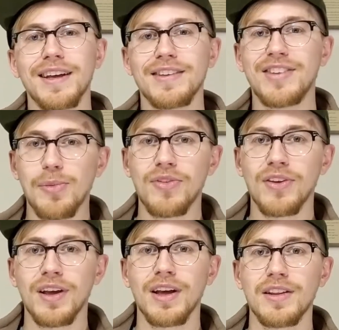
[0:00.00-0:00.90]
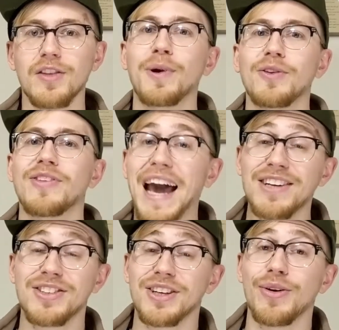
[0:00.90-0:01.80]
Except this bus is
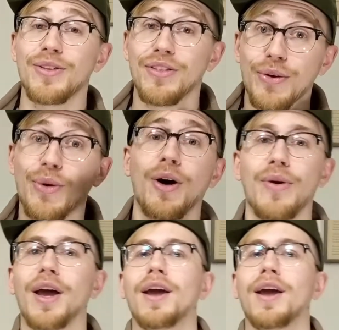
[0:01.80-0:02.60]
actually going the wrong way.